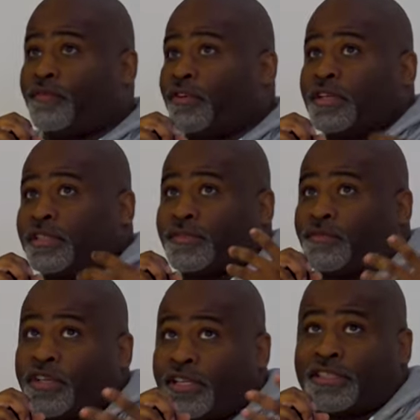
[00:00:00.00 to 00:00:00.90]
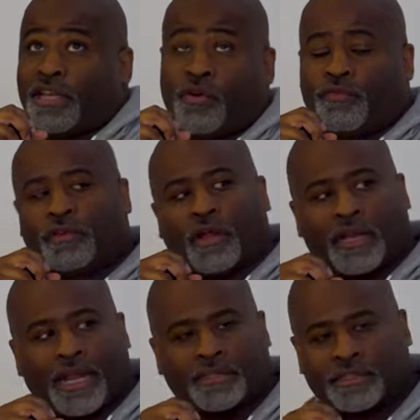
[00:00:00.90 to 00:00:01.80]
for yourself and
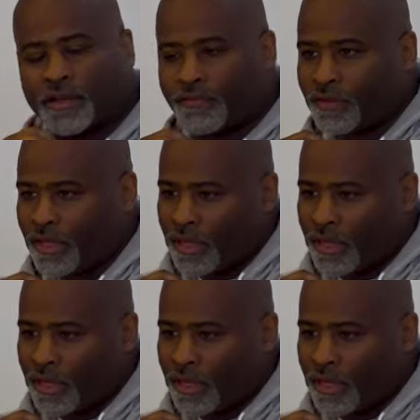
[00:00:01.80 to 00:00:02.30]
all that stuff.